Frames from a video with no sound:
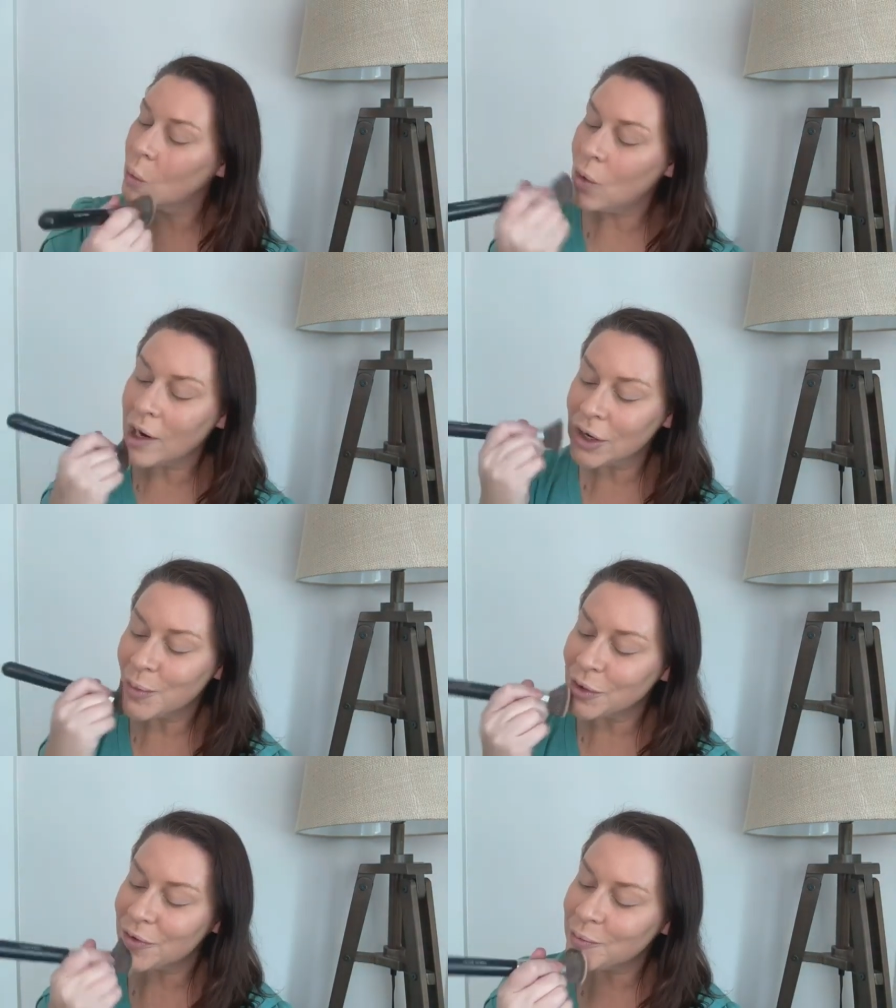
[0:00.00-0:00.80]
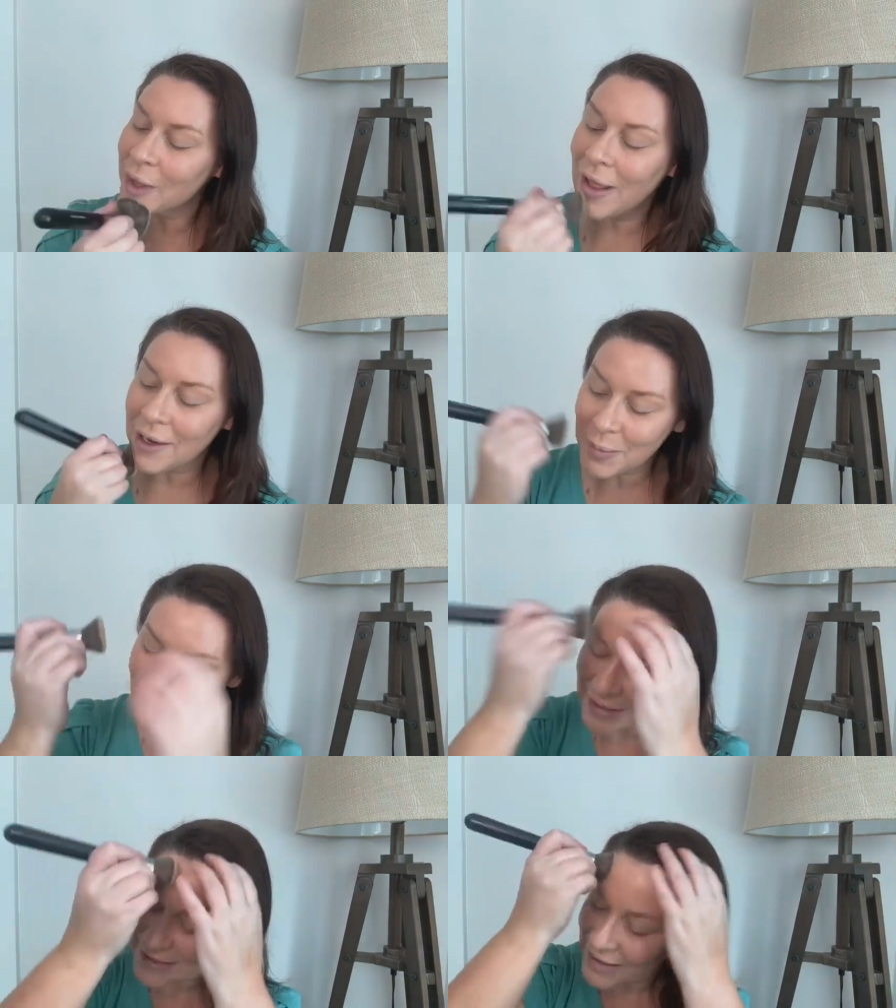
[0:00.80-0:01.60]
waterproof black
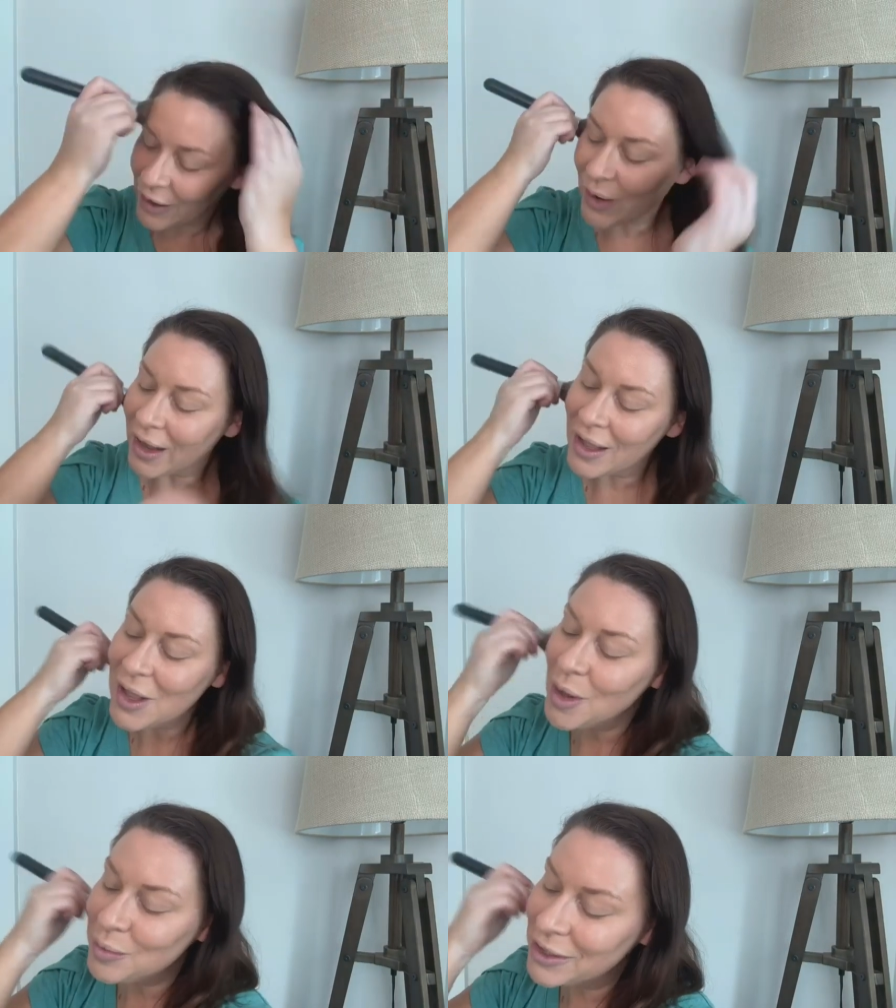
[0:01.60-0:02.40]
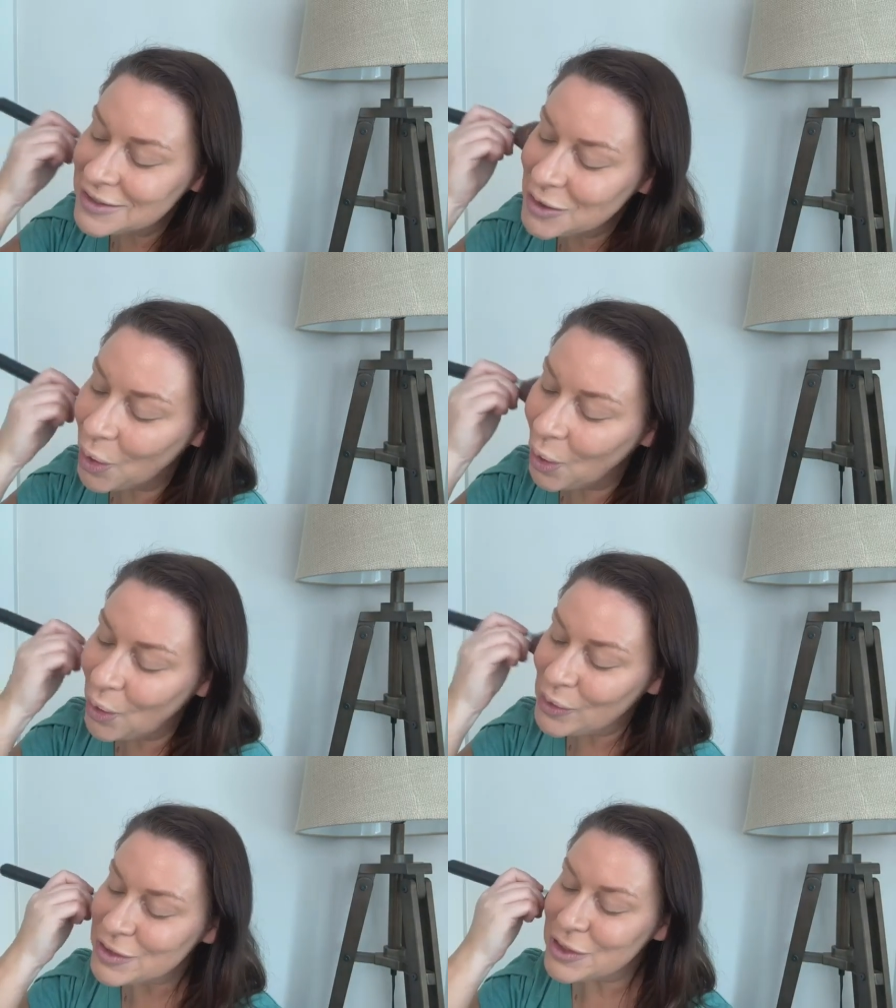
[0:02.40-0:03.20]
mascara, plus
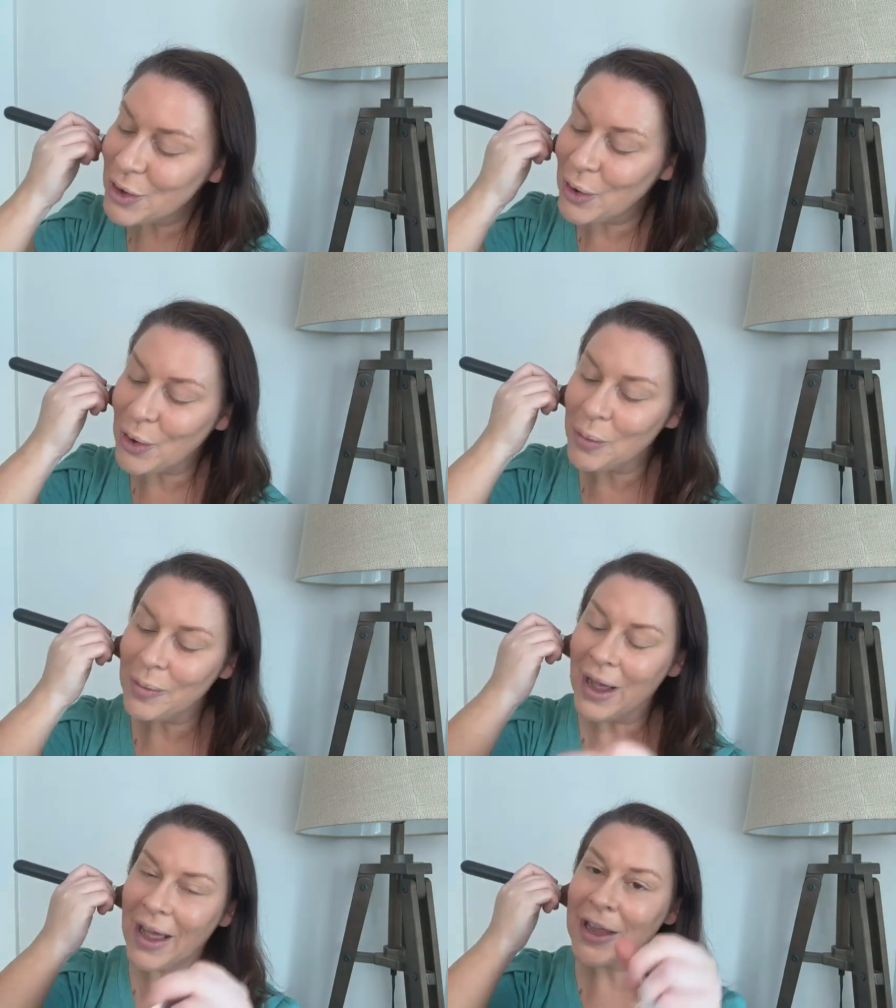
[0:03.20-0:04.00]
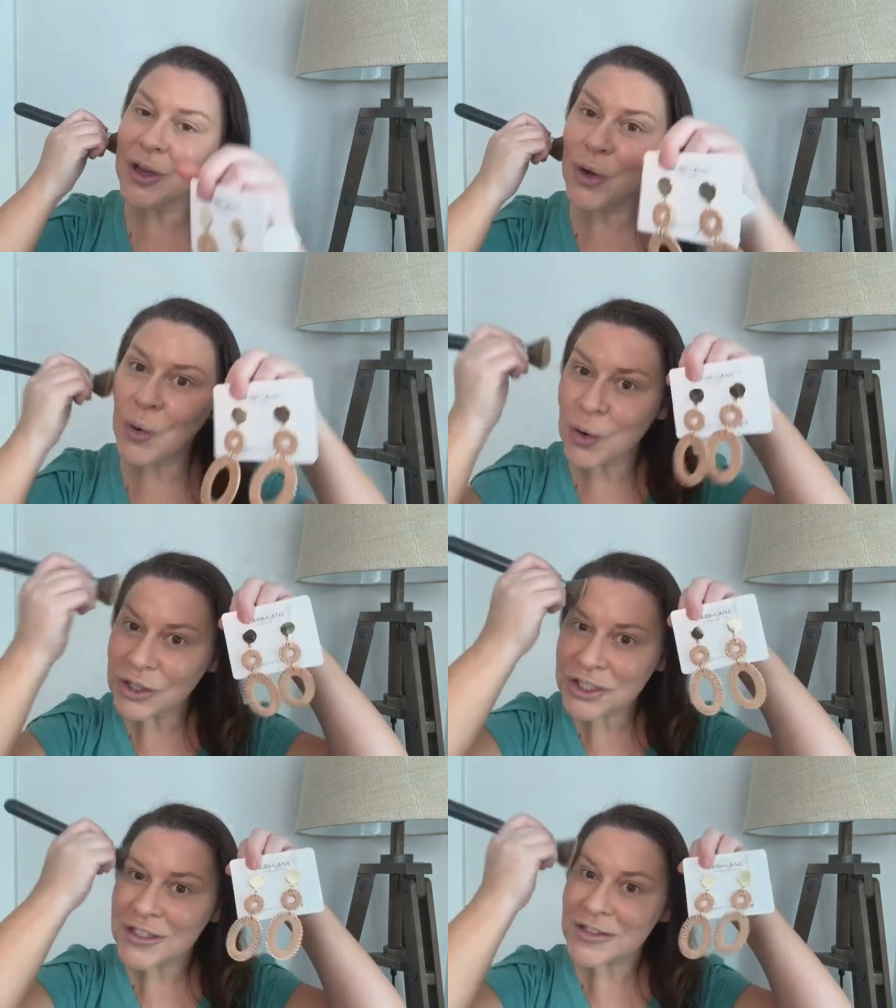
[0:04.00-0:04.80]
also my
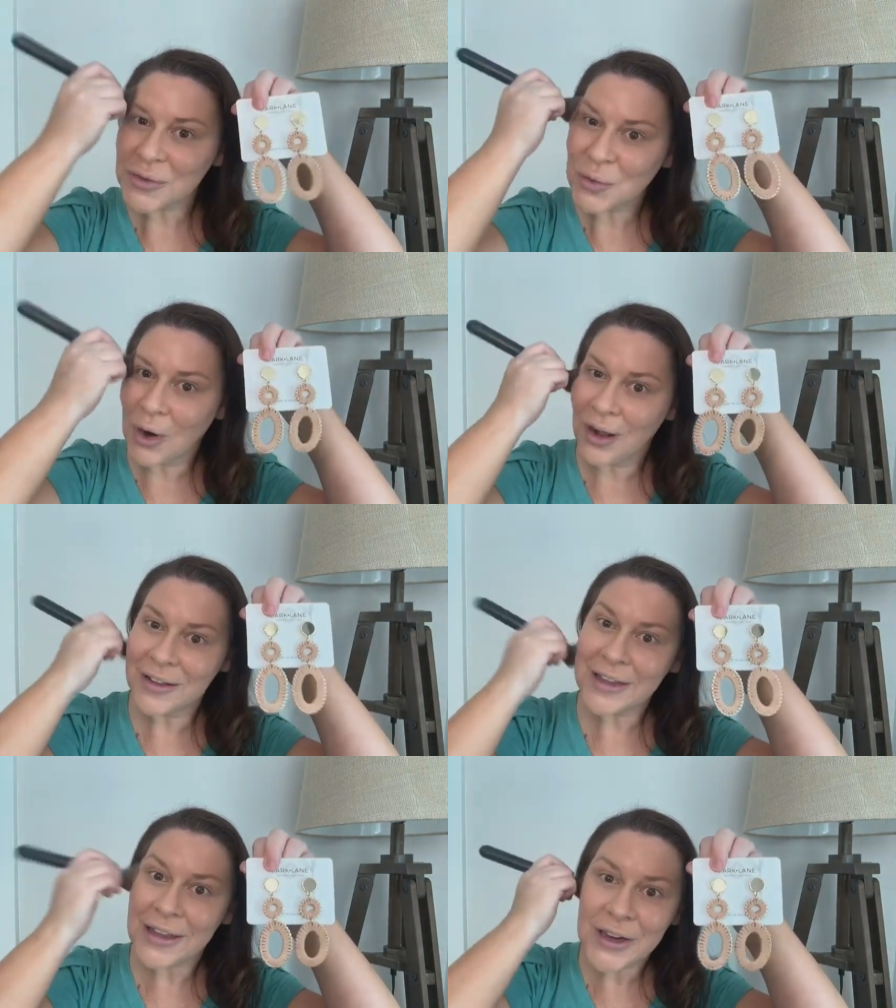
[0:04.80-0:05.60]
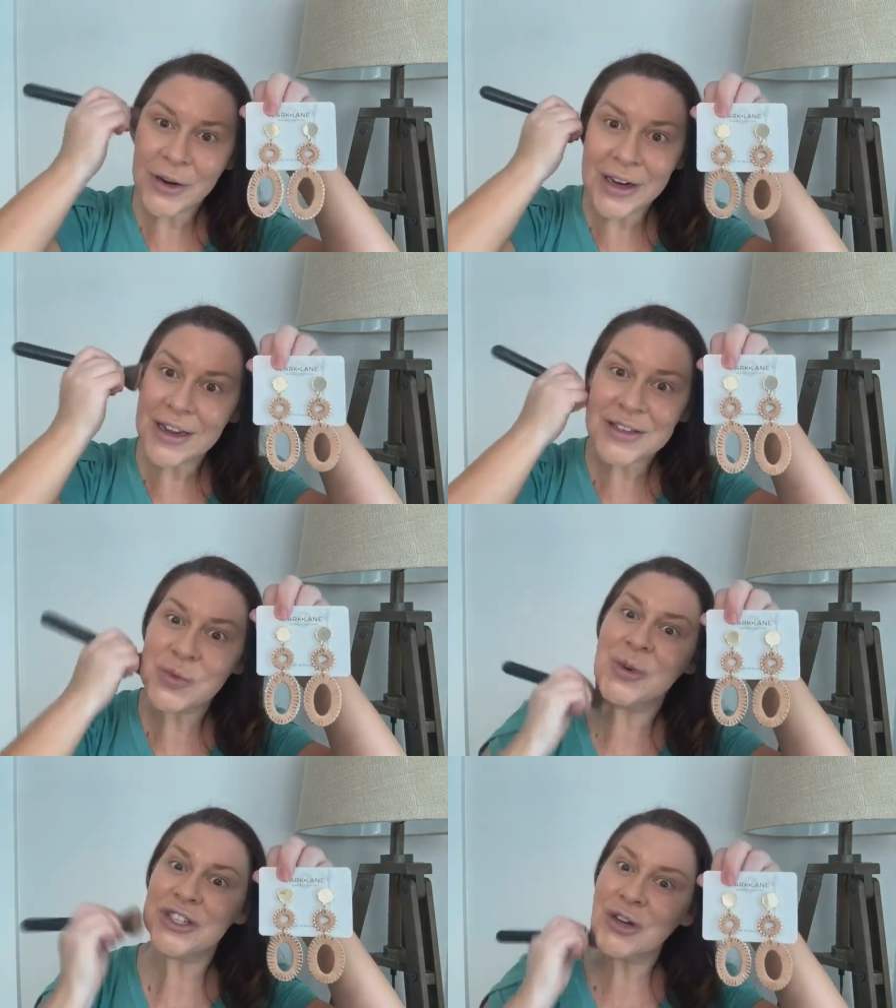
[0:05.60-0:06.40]
gorgeous Raleigh earrings,
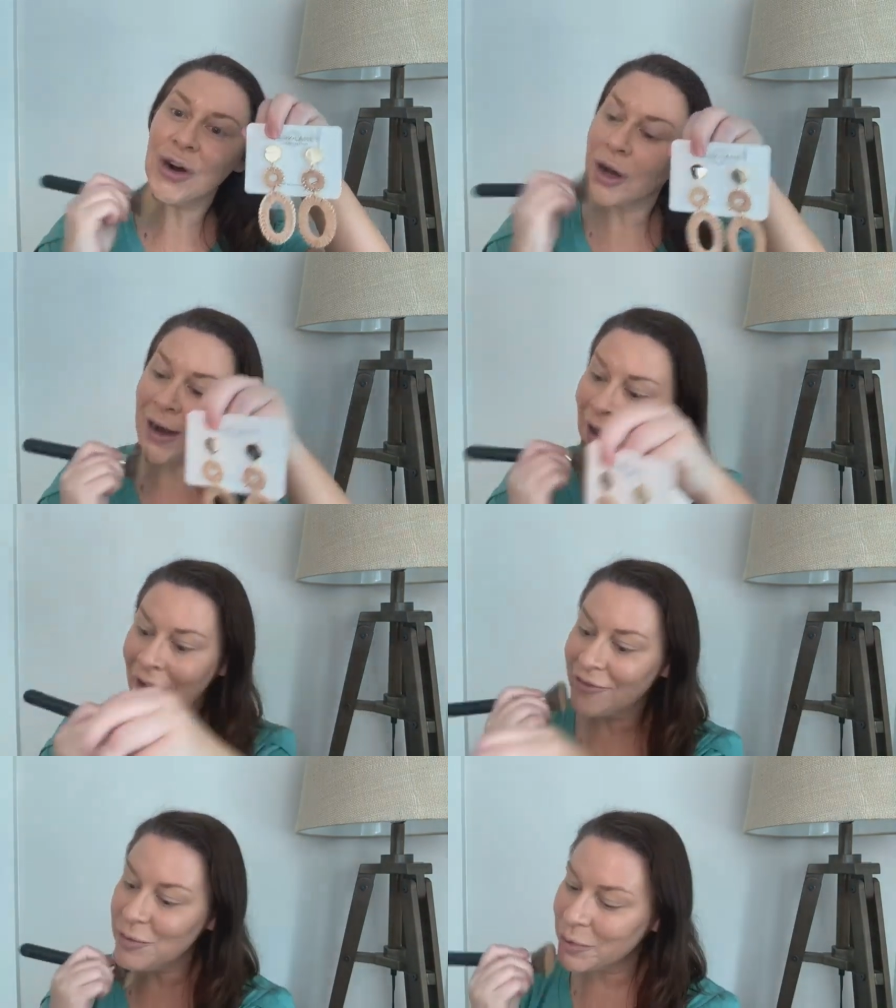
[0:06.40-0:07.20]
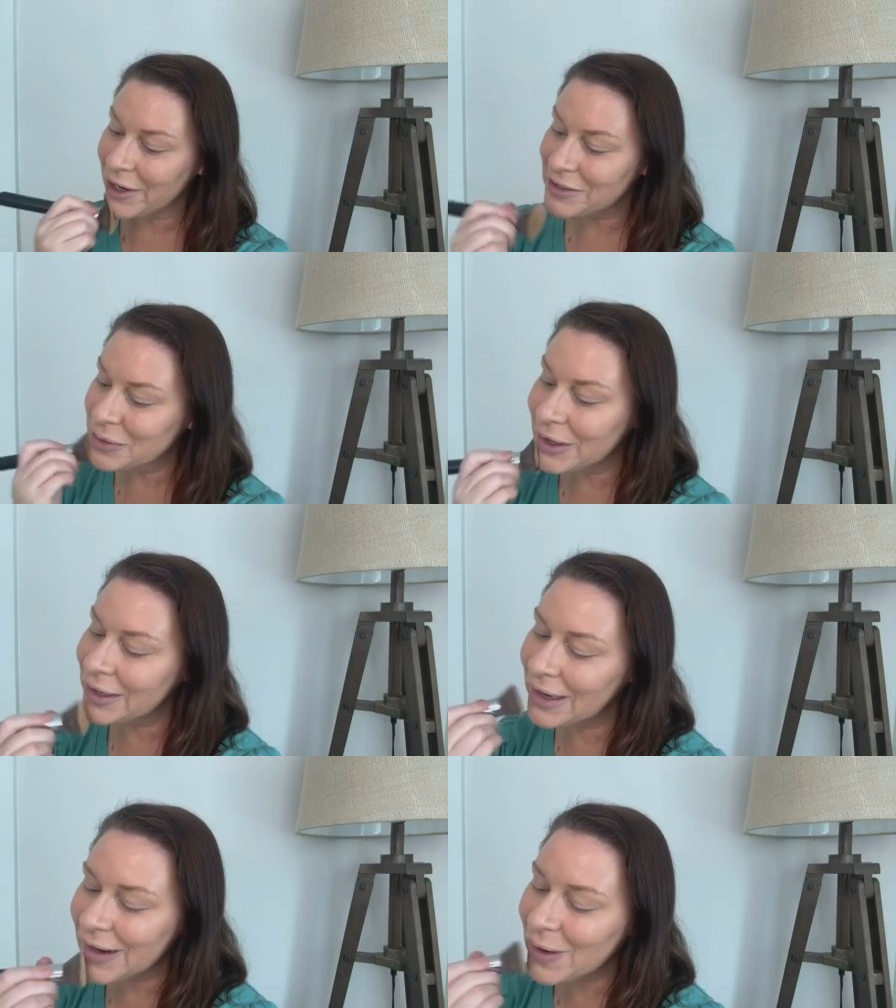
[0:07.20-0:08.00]
which are half price right
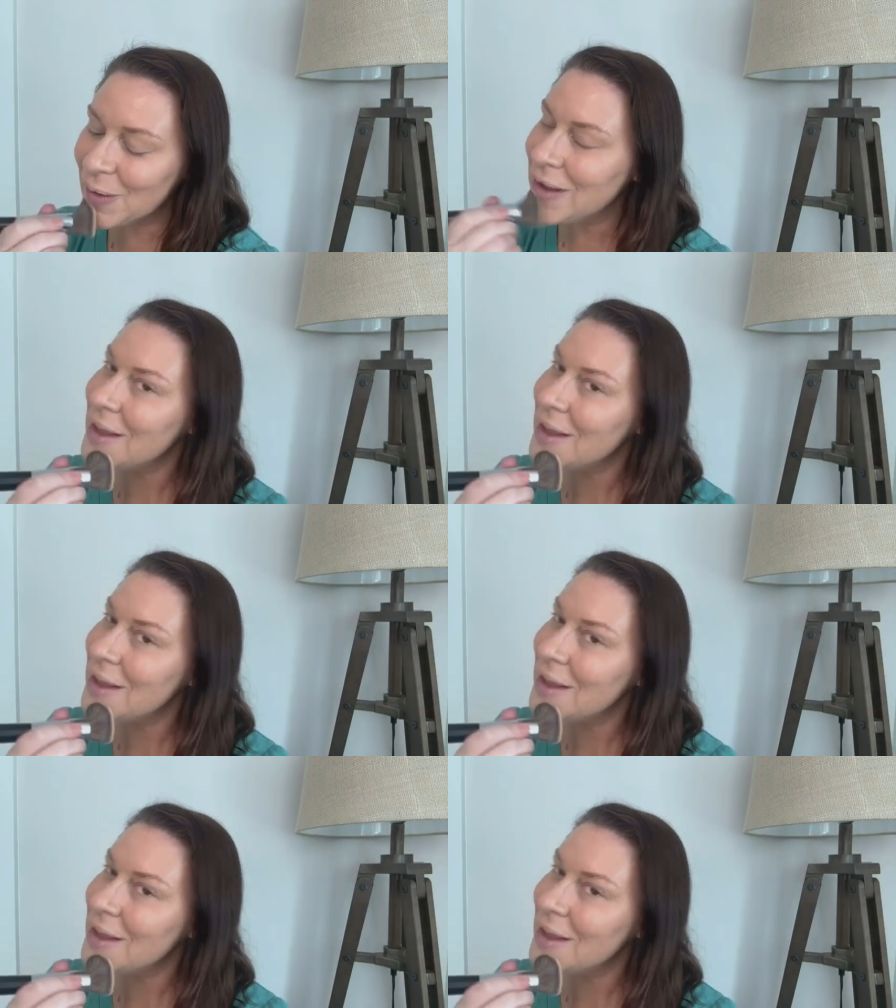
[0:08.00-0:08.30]
now.